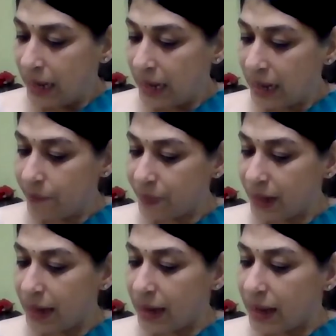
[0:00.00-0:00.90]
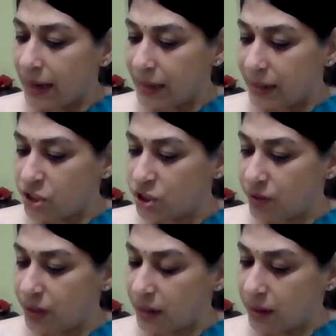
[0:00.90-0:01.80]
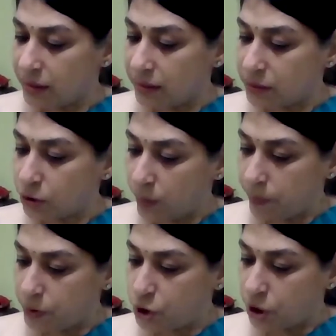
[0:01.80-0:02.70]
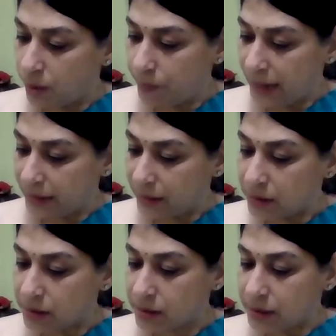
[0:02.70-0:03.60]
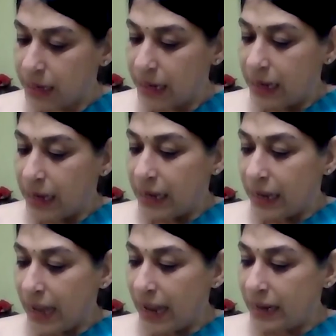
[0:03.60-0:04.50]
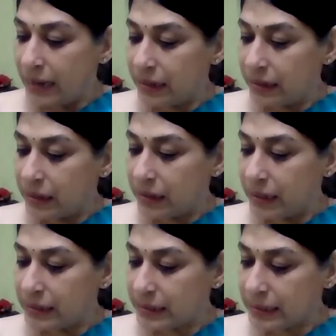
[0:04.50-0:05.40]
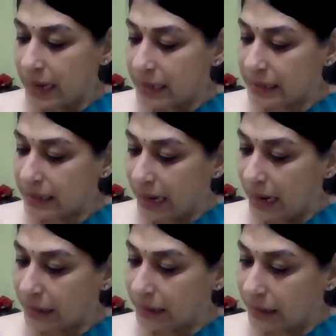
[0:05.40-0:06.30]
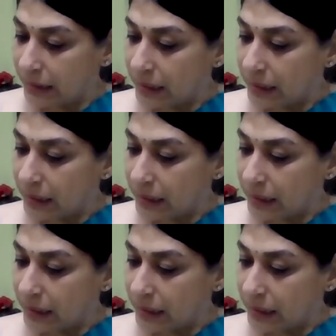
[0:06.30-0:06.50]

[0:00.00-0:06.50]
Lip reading: AI engineering are the top job getters, and it says that